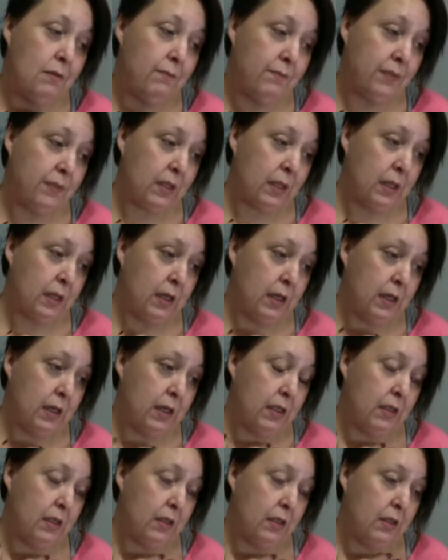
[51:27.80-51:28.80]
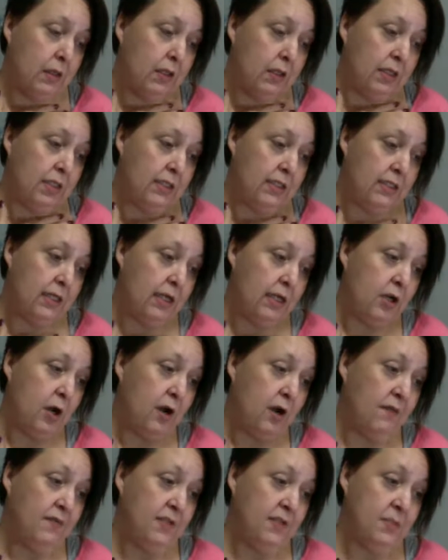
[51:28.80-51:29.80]
Linda said
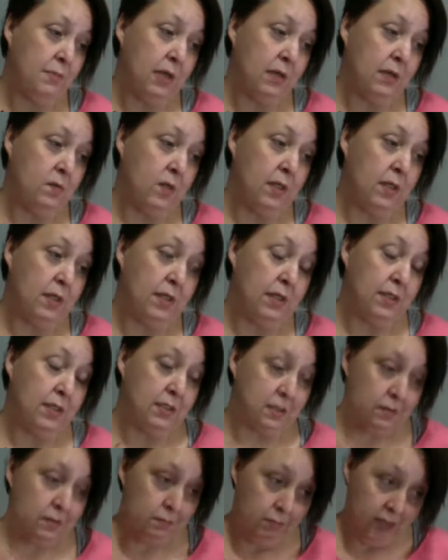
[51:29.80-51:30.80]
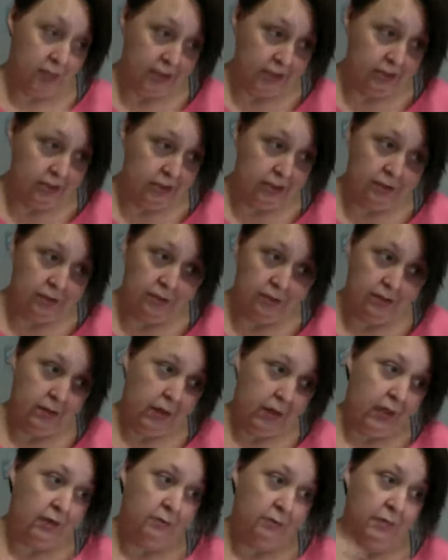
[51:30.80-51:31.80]
coffee is my weakness. Mine too,
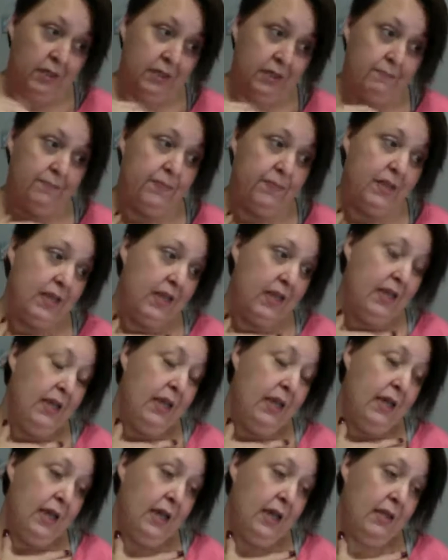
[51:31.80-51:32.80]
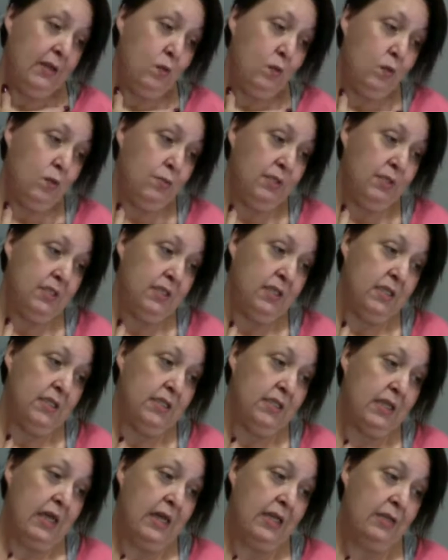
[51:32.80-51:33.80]
I'll admit. And then Ruby says,
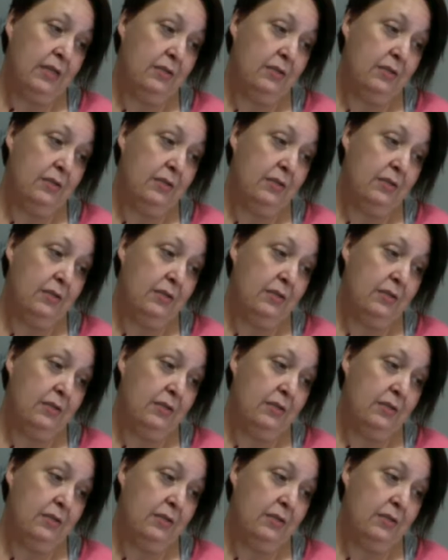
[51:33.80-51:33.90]
yeah, I used